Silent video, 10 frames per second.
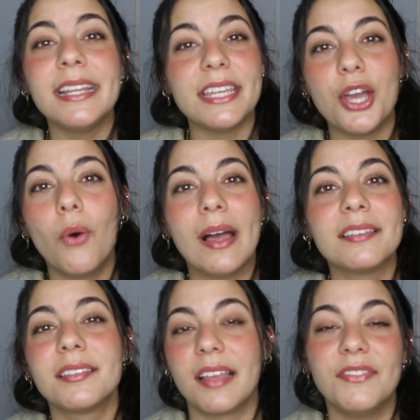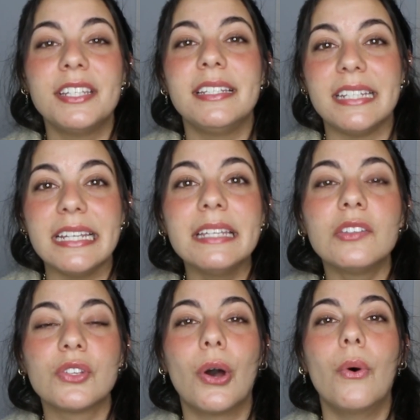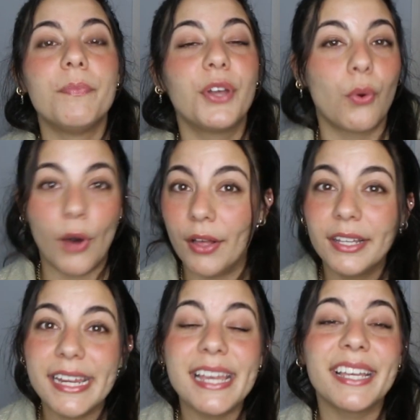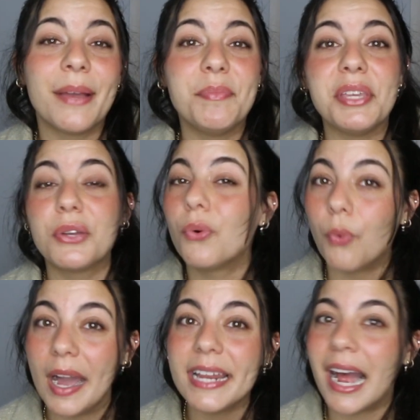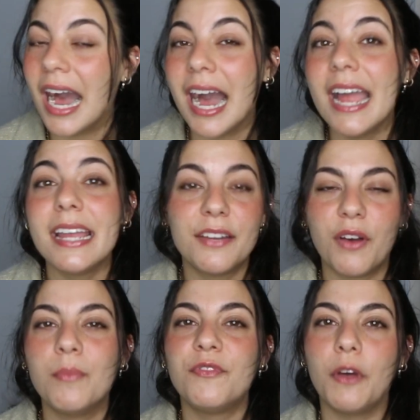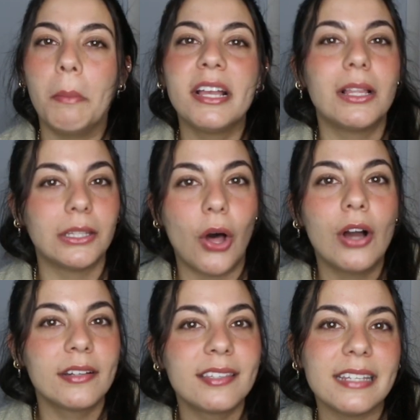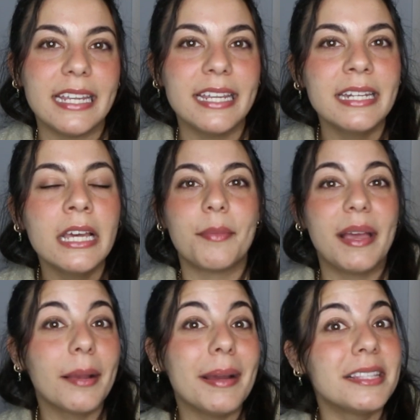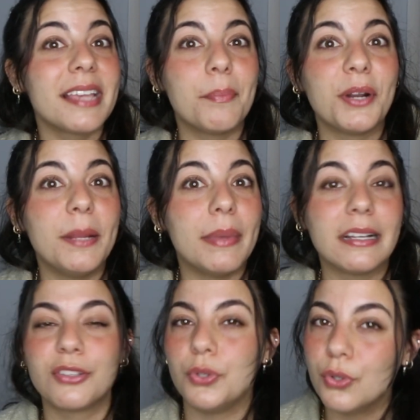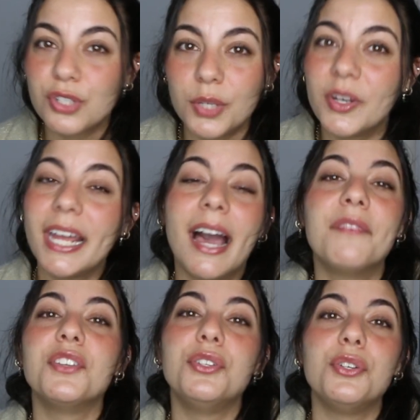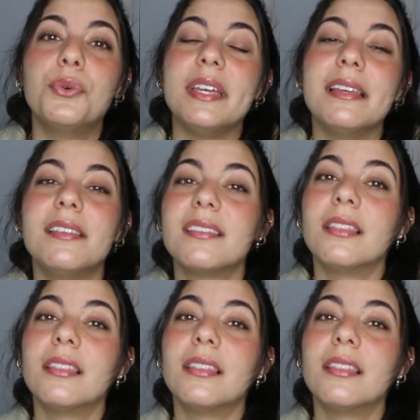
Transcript: EOS 70D, so the quality can be quite high, and if I'm filming a long scene, the megabytes get pretty big, so usually what I have to do is